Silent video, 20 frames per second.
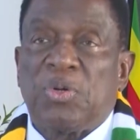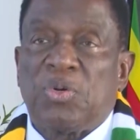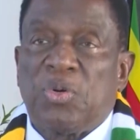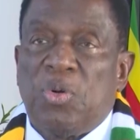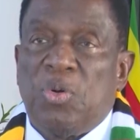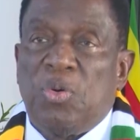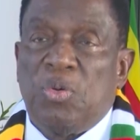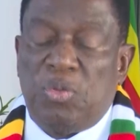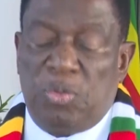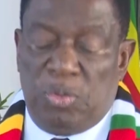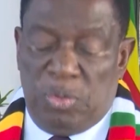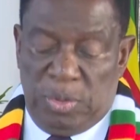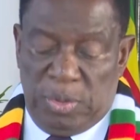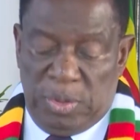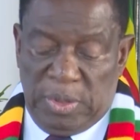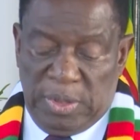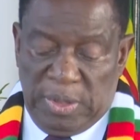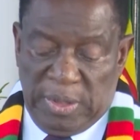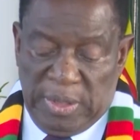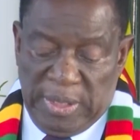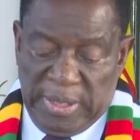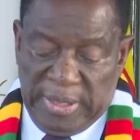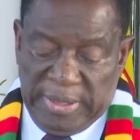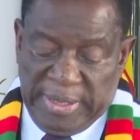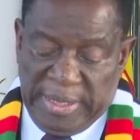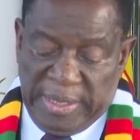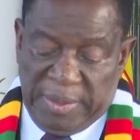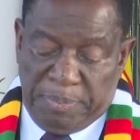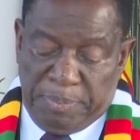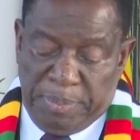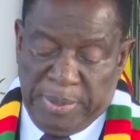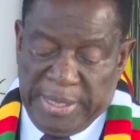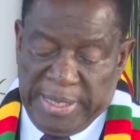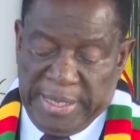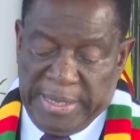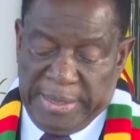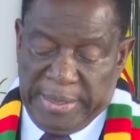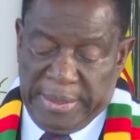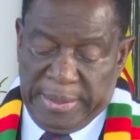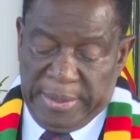role they
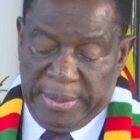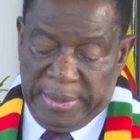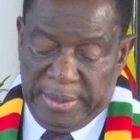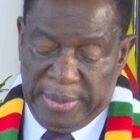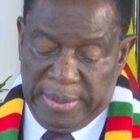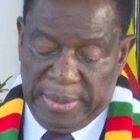play